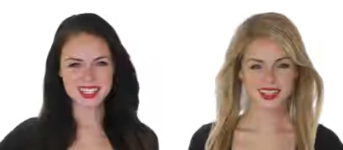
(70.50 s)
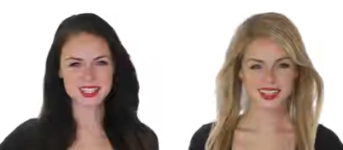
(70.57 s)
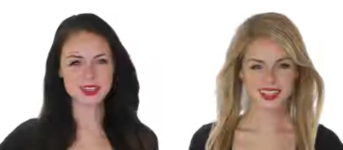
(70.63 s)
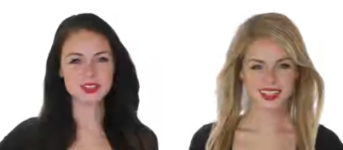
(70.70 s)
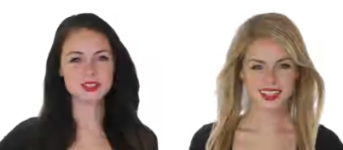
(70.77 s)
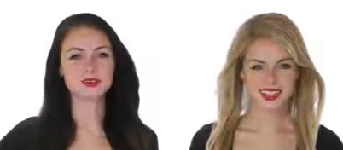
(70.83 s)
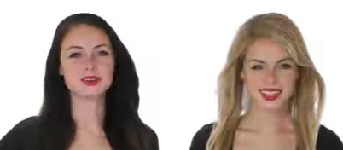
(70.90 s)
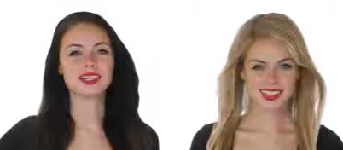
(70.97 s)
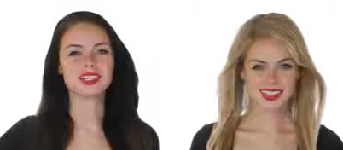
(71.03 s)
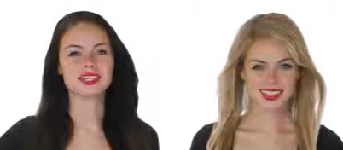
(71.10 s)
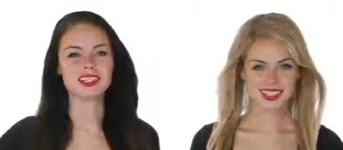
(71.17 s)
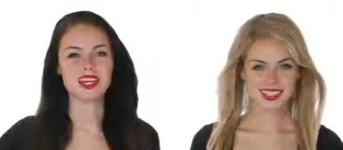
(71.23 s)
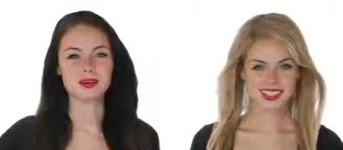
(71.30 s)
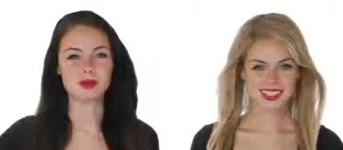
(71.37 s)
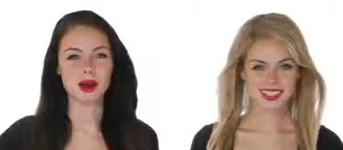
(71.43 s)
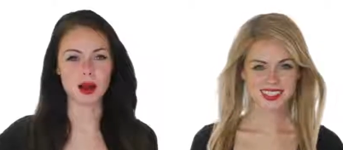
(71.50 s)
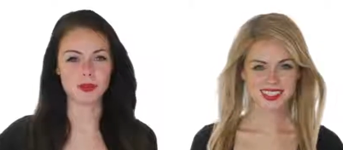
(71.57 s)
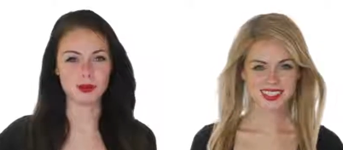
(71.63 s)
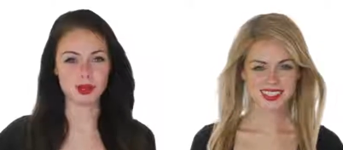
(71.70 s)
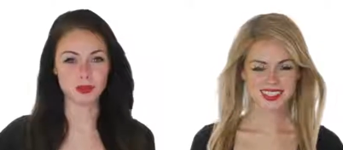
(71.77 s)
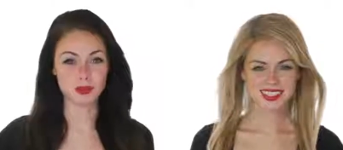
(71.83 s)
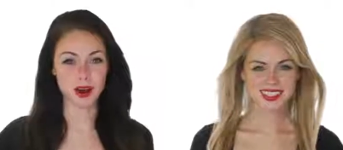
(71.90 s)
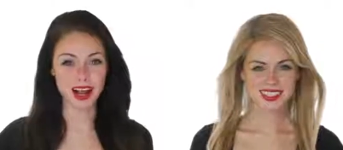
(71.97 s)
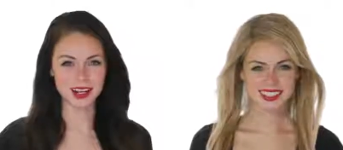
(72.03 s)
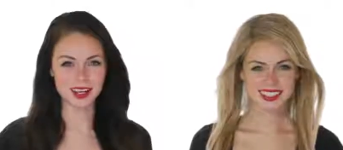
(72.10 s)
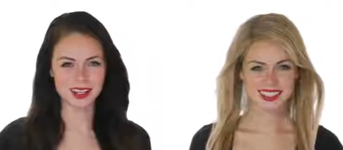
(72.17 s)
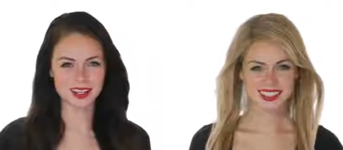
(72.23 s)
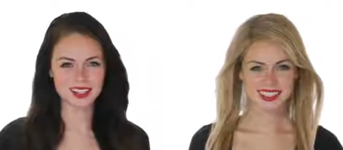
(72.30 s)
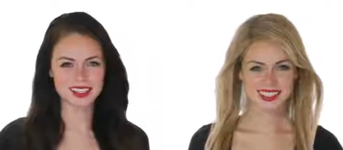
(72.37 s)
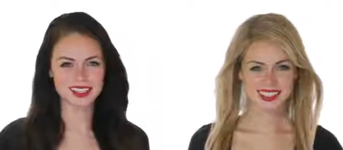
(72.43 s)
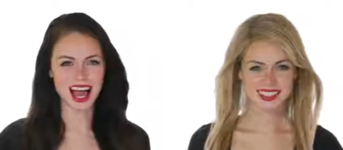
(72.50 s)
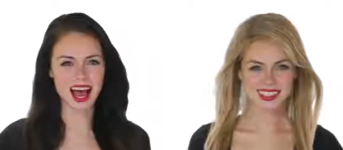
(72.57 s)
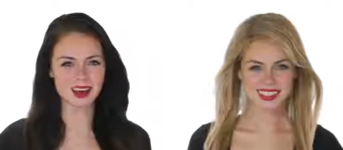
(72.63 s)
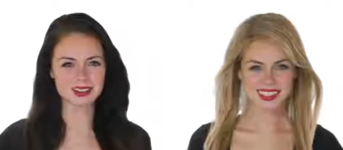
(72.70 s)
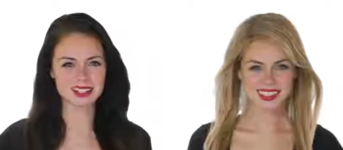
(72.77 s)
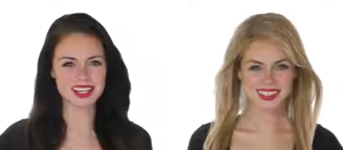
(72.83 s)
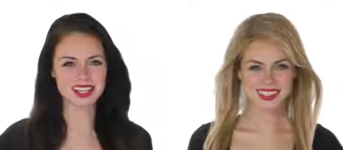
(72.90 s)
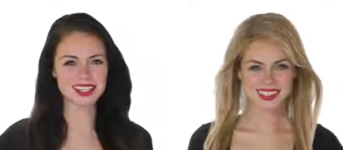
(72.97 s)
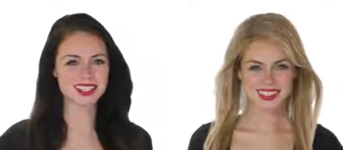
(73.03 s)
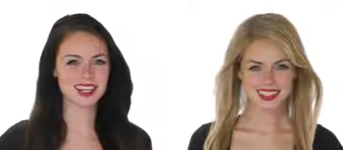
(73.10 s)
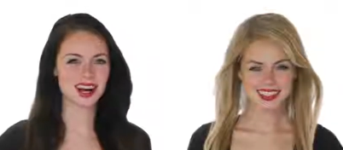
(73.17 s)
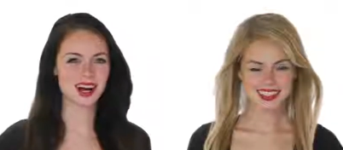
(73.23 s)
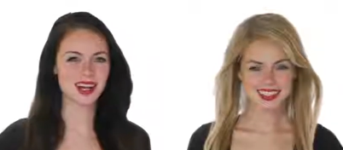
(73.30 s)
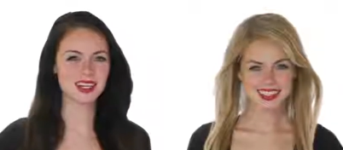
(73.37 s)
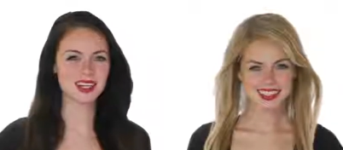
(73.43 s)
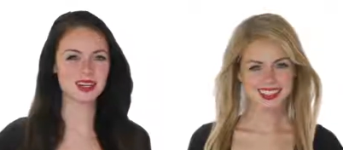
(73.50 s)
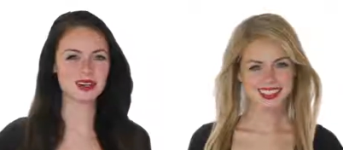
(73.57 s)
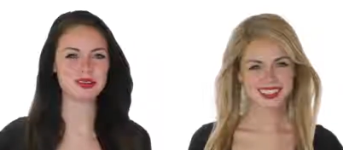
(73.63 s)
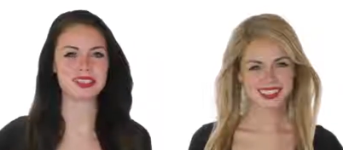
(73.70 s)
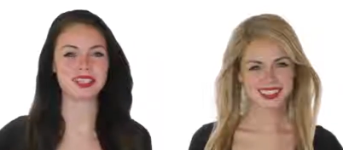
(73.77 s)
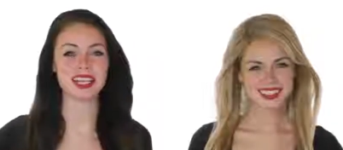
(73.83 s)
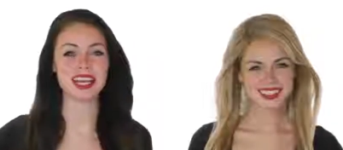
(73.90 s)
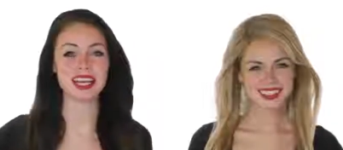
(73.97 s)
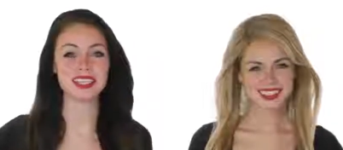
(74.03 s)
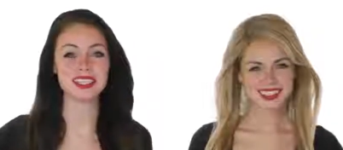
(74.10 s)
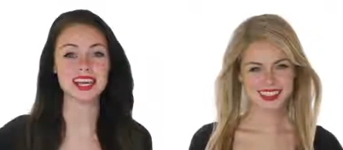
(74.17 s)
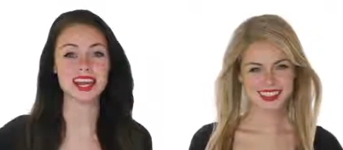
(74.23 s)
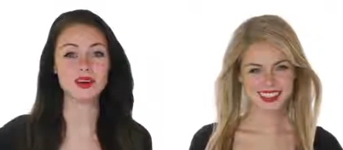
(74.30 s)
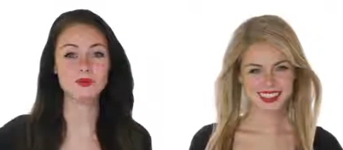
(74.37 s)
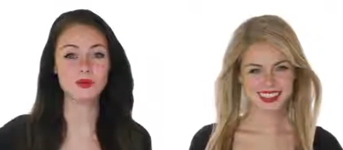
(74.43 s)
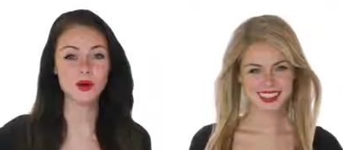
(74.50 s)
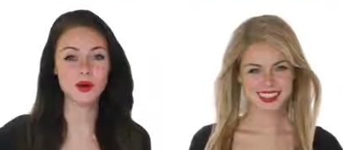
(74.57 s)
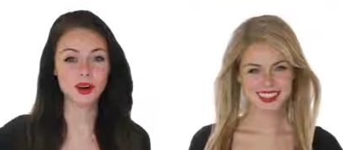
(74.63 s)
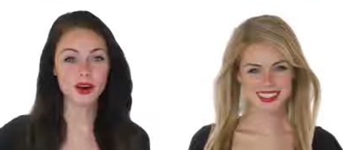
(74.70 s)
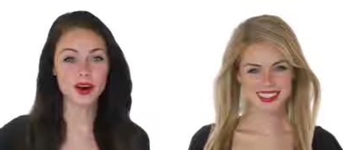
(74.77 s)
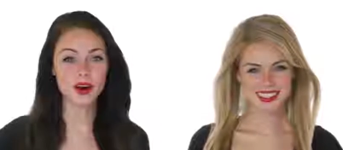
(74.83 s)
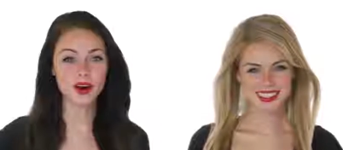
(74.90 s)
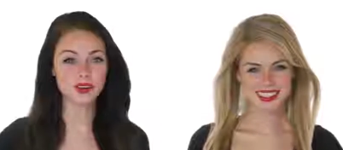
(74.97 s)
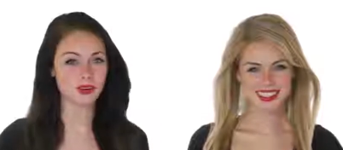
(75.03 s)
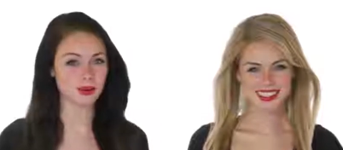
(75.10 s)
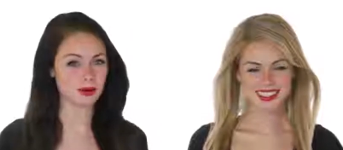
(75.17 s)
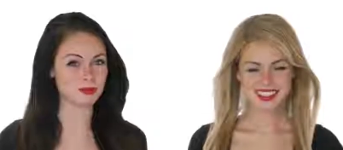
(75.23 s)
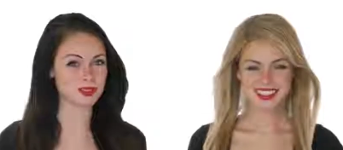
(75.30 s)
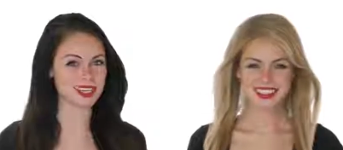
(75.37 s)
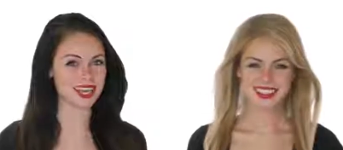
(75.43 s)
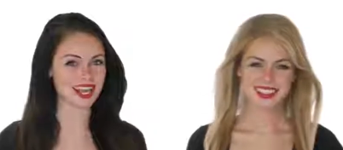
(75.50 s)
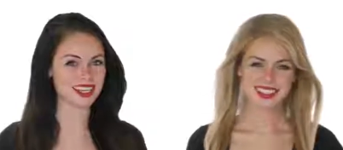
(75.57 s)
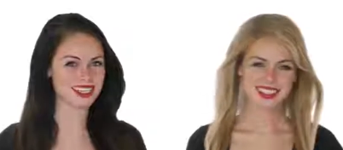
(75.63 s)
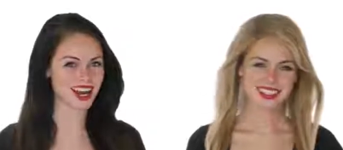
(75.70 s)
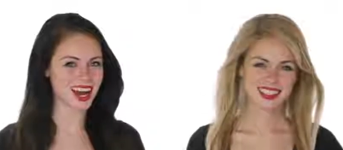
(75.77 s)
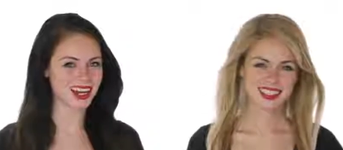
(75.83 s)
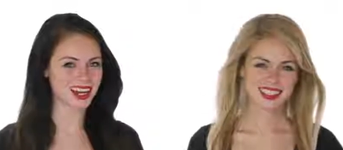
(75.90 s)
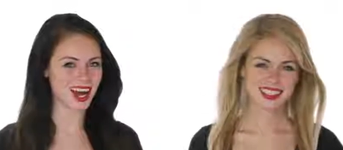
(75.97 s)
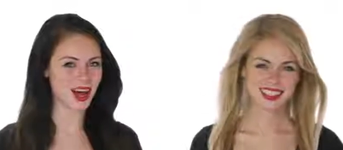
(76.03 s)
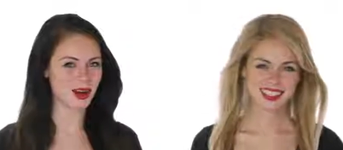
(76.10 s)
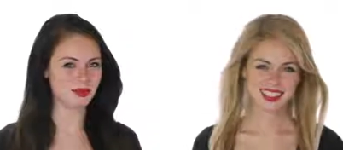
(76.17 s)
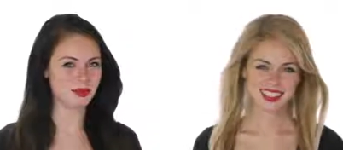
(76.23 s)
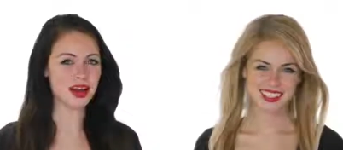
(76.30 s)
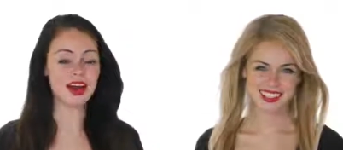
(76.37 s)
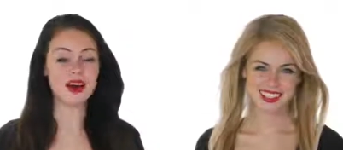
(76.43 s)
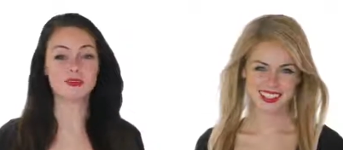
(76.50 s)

Speaker 1: Search real estate property records, houses, condos, land, and more on cribscan.com.